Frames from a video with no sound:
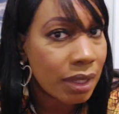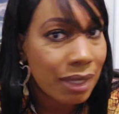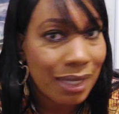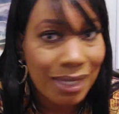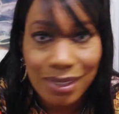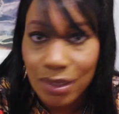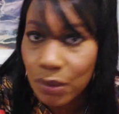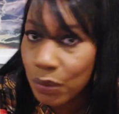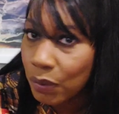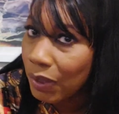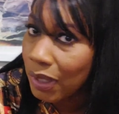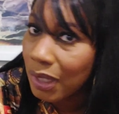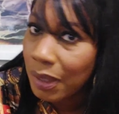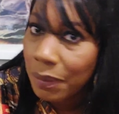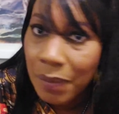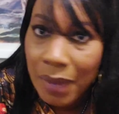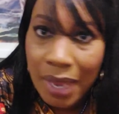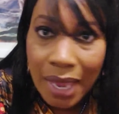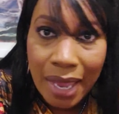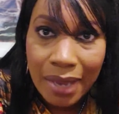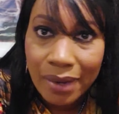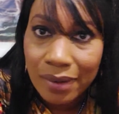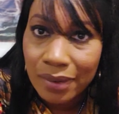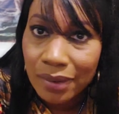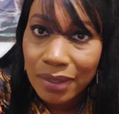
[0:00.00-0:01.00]
Doesn't really
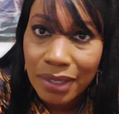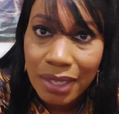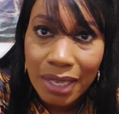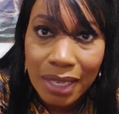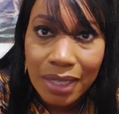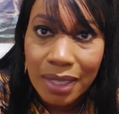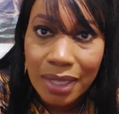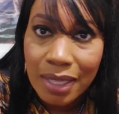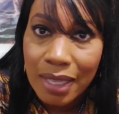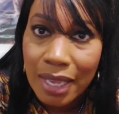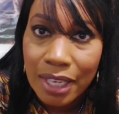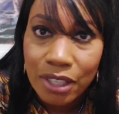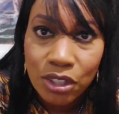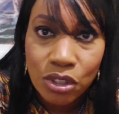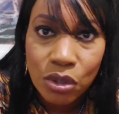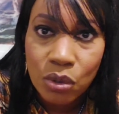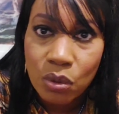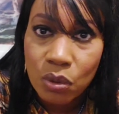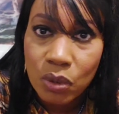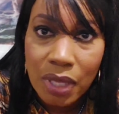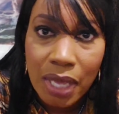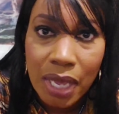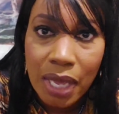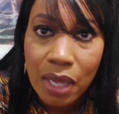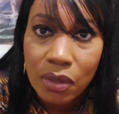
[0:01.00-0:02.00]
matter that
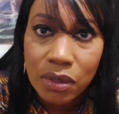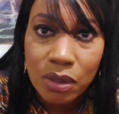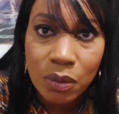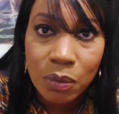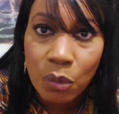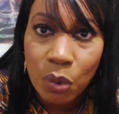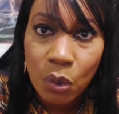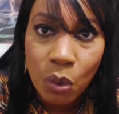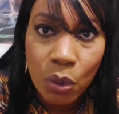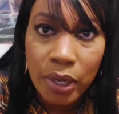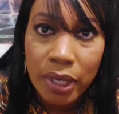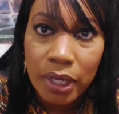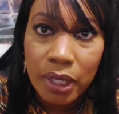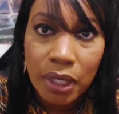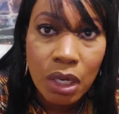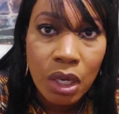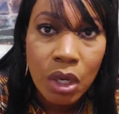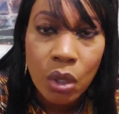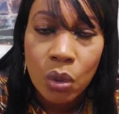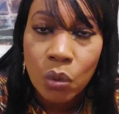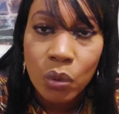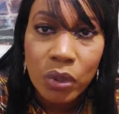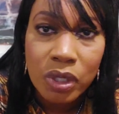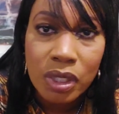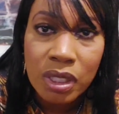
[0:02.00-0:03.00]
2,000 point
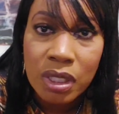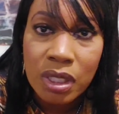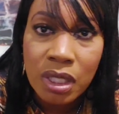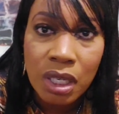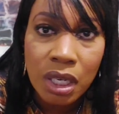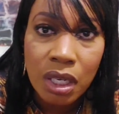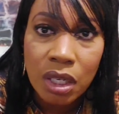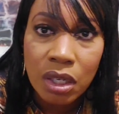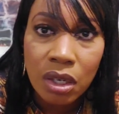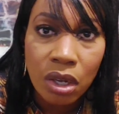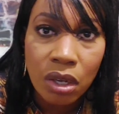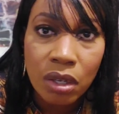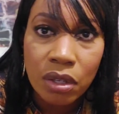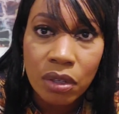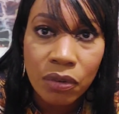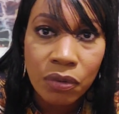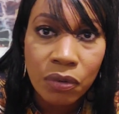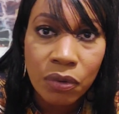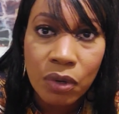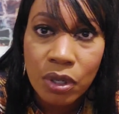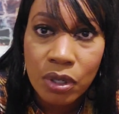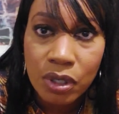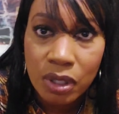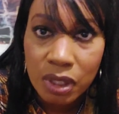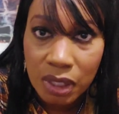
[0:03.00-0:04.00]
was done on the
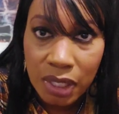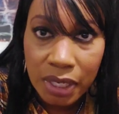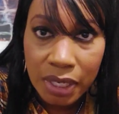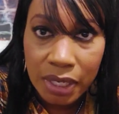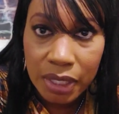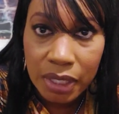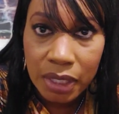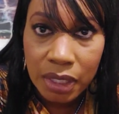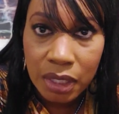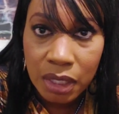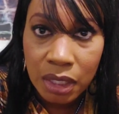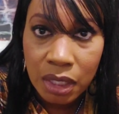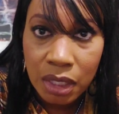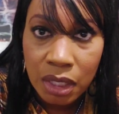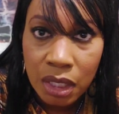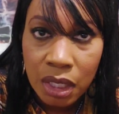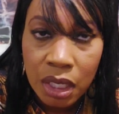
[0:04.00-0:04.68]
first leg.